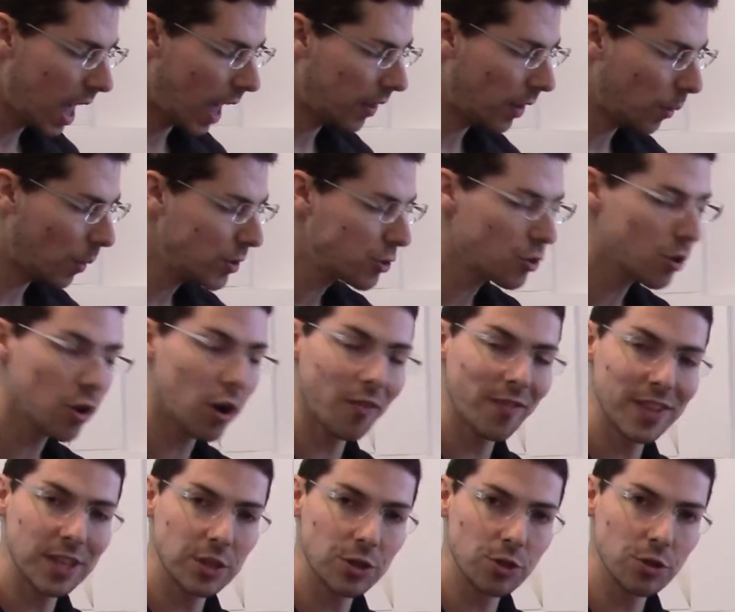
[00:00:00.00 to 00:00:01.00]
and they want your
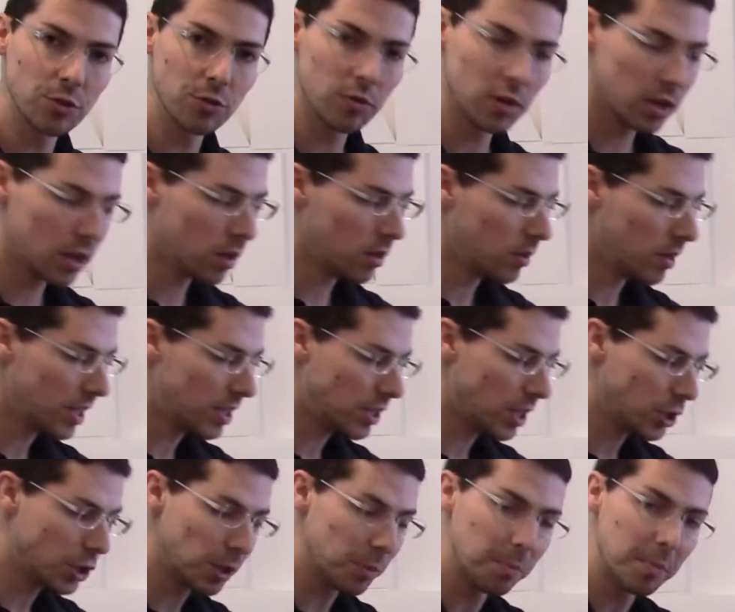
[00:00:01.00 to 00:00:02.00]
coffee to
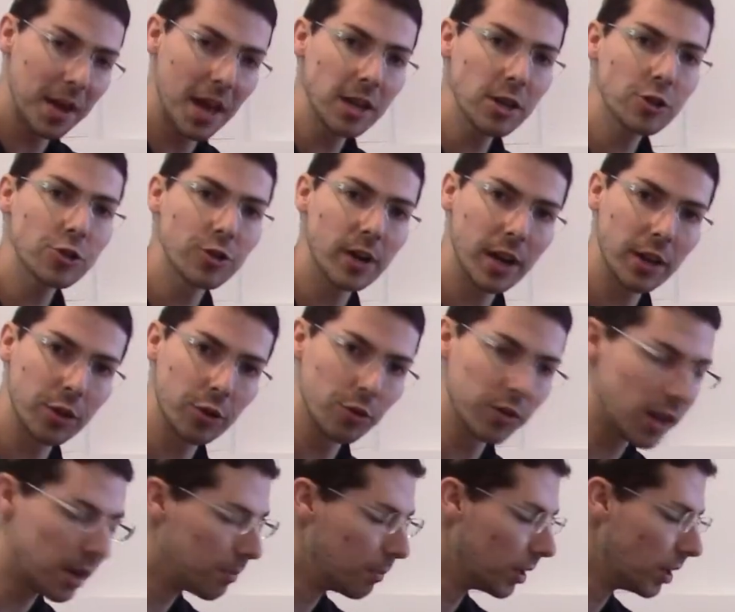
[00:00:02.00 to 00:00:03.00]
essentially penetrate
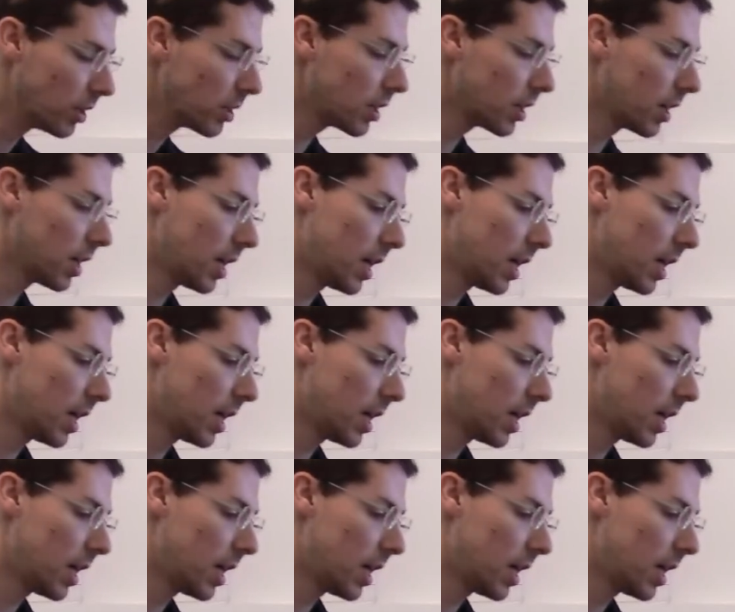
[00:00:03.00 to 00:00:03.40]
through that milk,